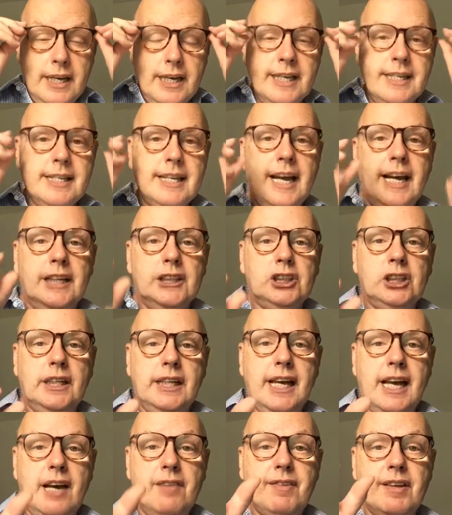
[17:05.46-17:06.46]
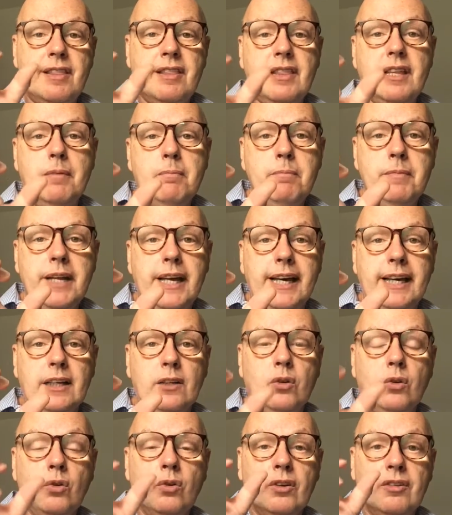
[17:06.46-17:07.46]
is actually have a
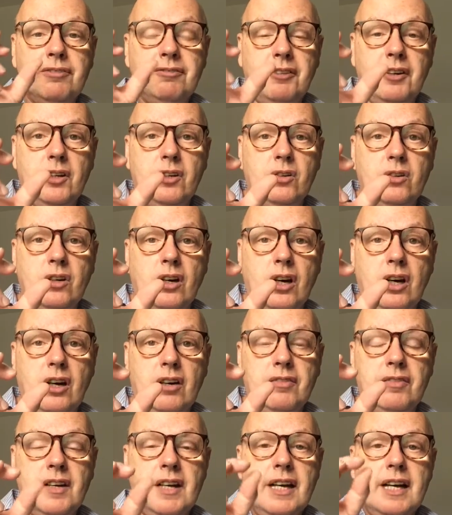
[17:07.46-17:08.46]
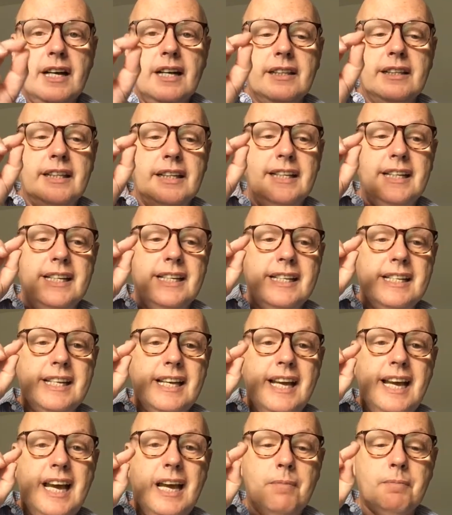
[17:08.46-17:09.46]
thumbnail or a photograph that is
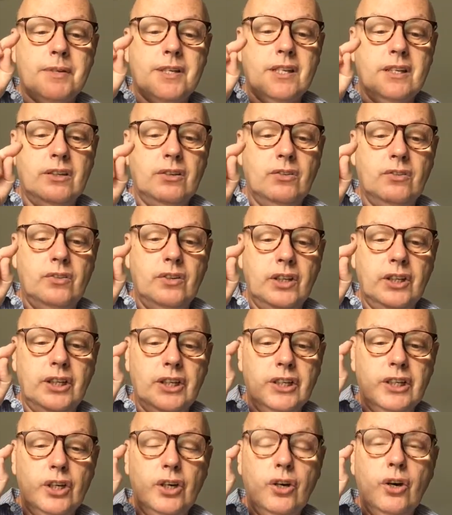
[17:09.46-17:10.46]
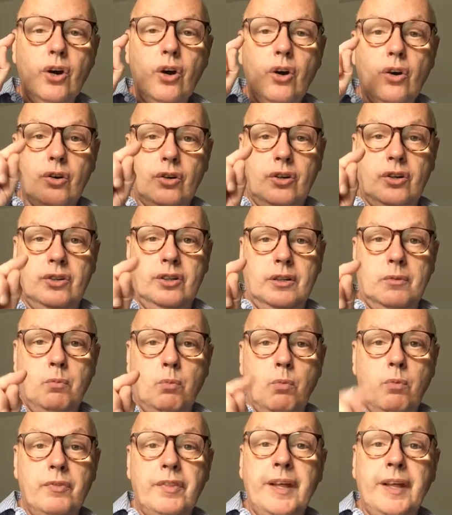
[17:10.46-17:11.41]
absolutely going to hook them.